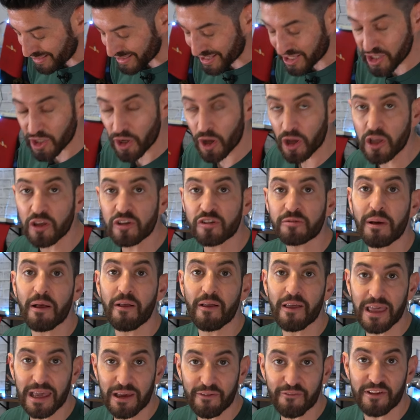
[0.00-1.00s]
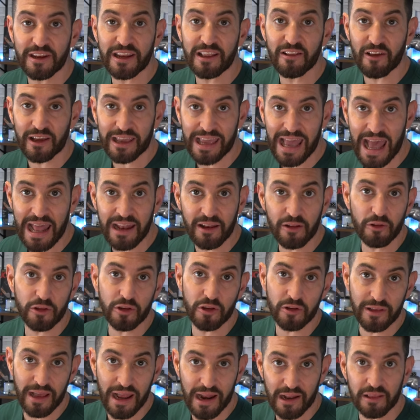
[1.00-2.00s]
Like, you know, you smell like a vanilla candle
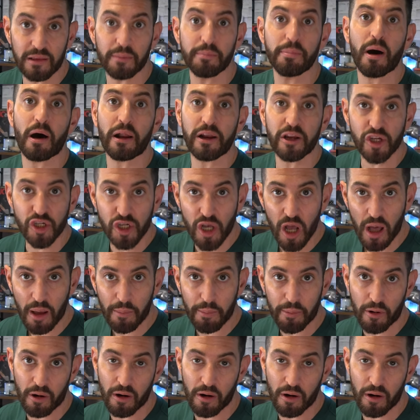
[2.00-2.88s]
you get at the body shop